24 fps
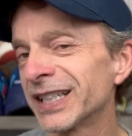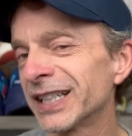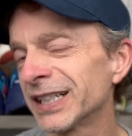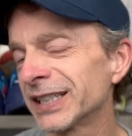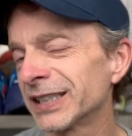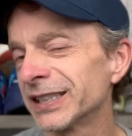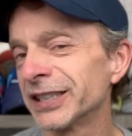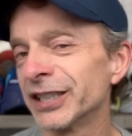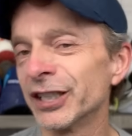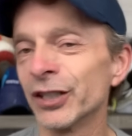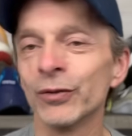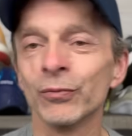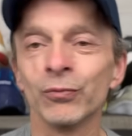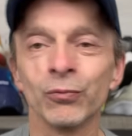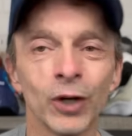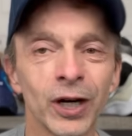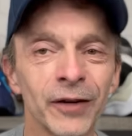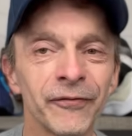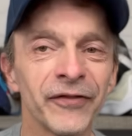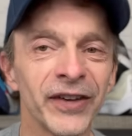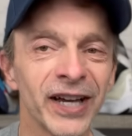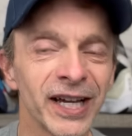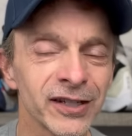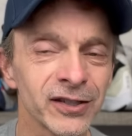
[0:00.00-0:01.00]
kind of did a
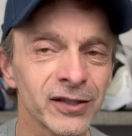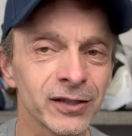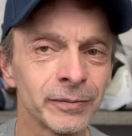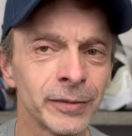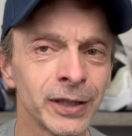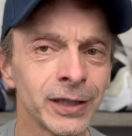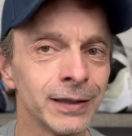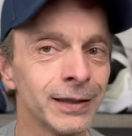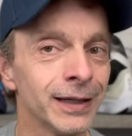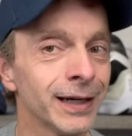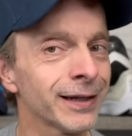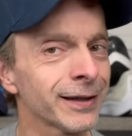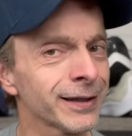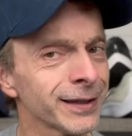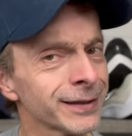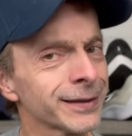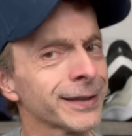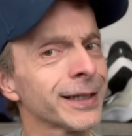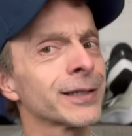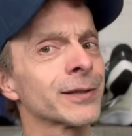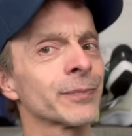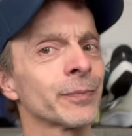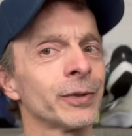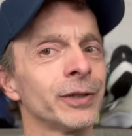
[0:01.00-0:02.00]
rough estimate. I think
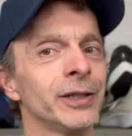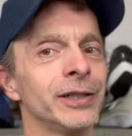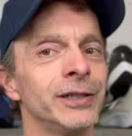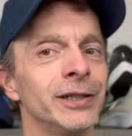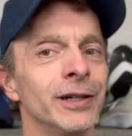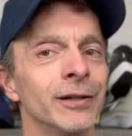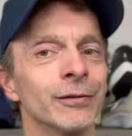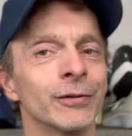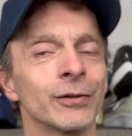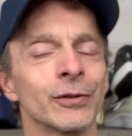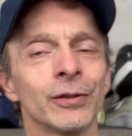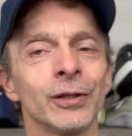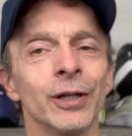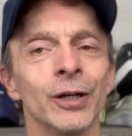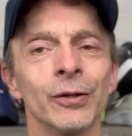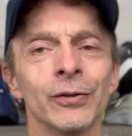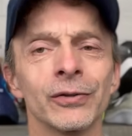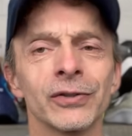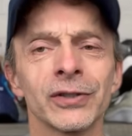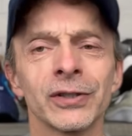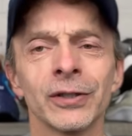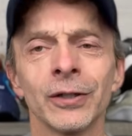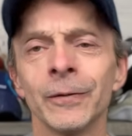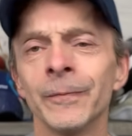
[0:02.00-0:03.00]
that's pretty darn
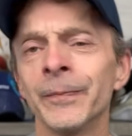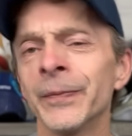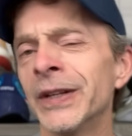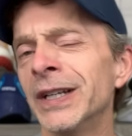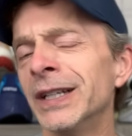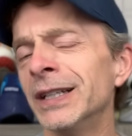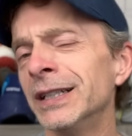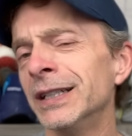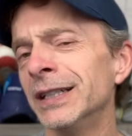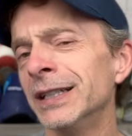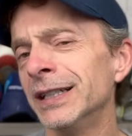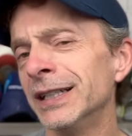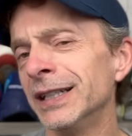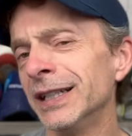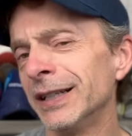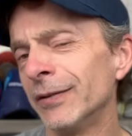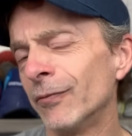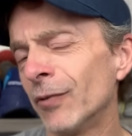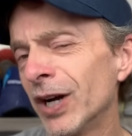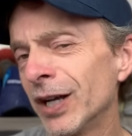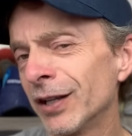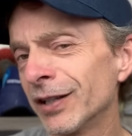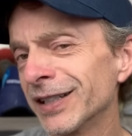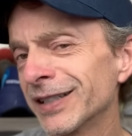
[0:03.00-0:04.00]
close. So
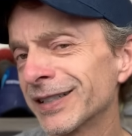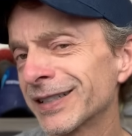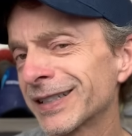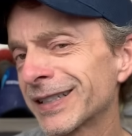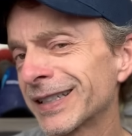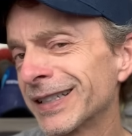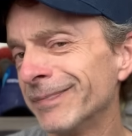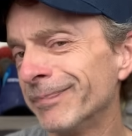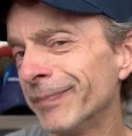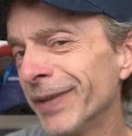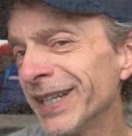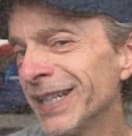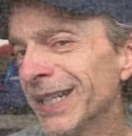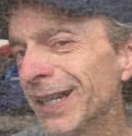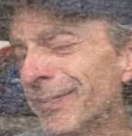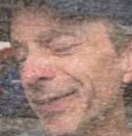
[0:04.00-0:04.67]
while it might not